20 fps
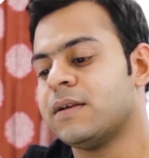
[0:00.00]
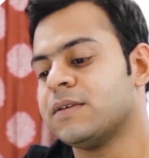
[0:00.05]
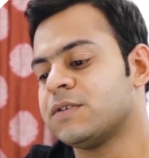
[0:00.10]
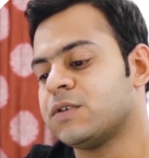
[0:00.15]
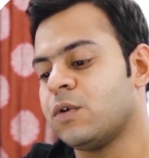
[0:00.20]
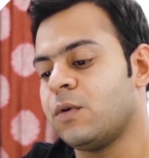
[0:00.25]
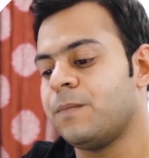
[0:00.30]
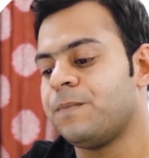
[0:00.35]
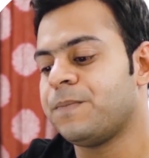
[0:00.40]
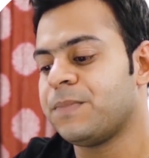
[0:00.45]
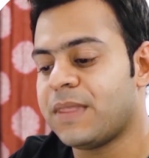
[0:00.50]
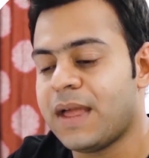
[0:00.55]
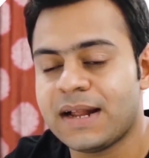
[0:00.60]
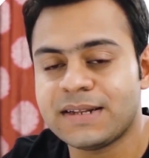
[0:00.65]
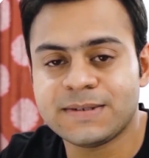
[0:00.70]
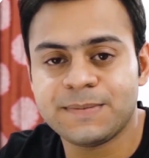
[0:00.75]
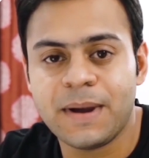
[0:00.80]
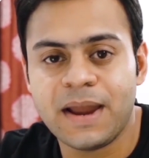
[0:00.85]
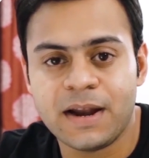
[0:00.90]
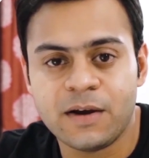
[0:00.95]
So
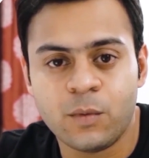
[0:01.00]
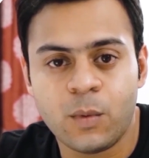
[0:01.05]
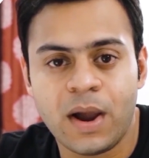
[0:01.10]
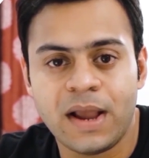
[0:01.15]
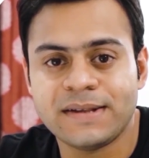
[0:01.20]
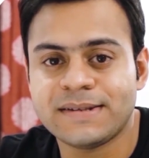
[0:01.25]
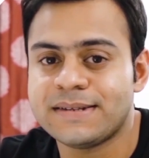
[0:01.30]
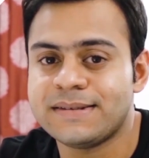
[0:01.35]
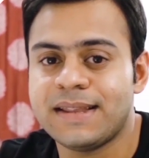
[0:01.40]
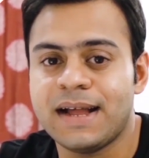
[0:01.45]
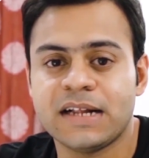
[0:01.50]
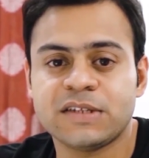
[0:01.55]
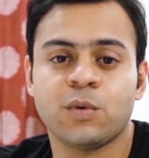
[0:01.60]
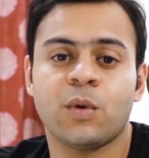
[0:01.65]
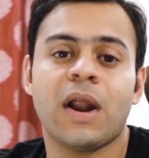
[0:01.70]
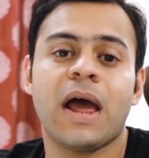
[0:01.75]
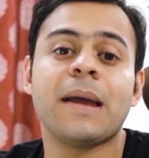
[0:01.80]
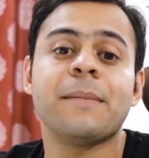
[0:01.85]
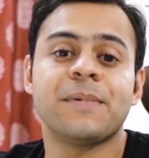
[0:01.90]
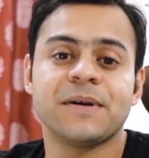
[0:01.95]
that's my advice, and
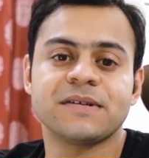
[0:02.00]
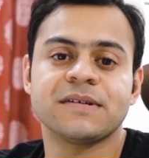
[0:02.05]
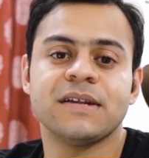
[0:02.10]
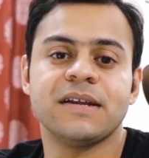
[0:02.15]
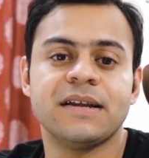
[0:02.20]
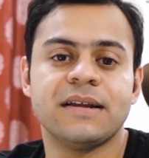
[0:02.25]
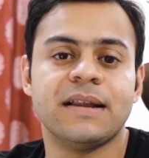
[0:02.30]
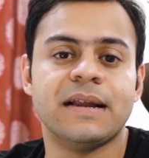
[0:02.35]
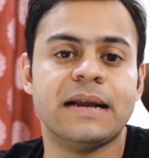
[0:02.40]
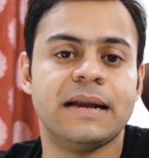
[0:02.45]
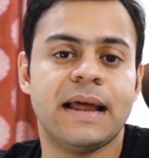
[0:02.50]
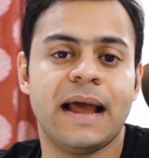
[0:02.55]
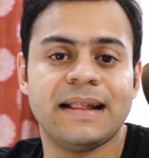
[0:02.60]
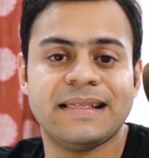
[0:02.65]
that's what I personally did,